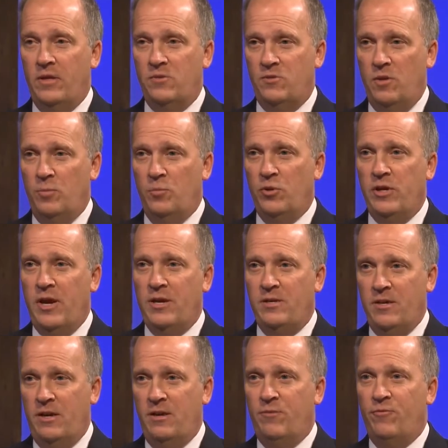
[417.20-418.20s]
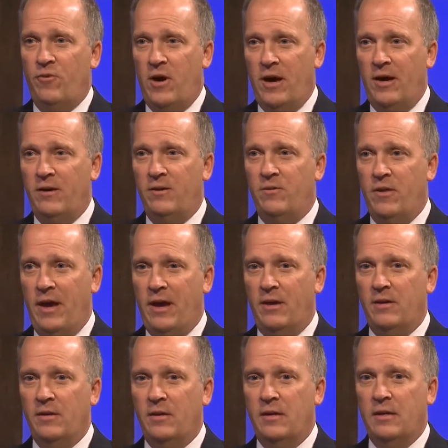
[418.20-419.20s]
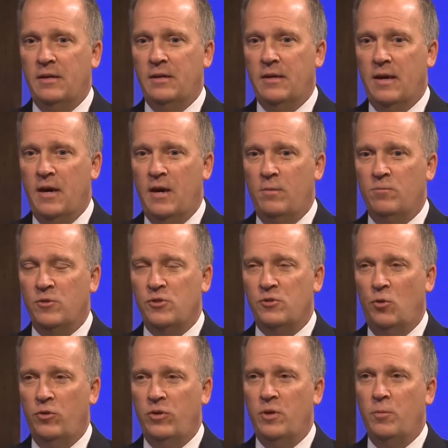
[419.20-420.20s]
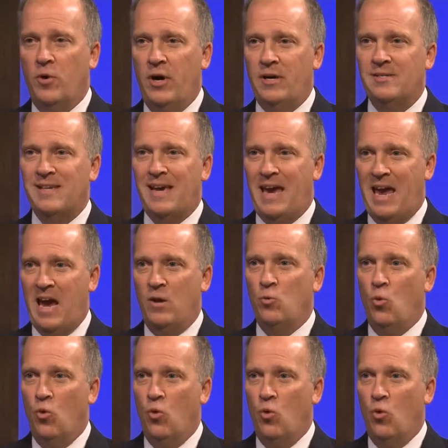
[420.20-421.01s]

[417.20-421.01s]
That simply identified that Sonia Bice had